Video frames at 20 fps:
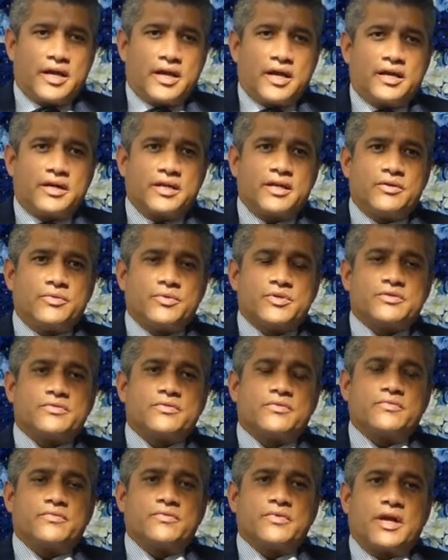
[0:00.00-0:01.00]
and
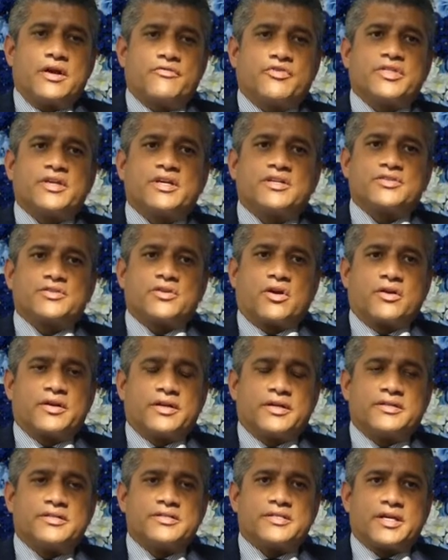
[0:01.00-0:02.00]
everything
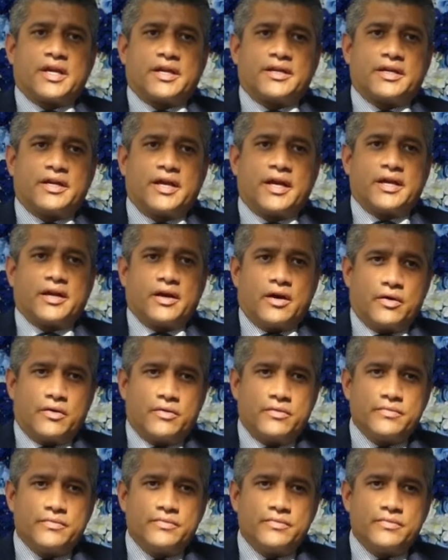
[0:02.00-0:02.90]
started in San Diego.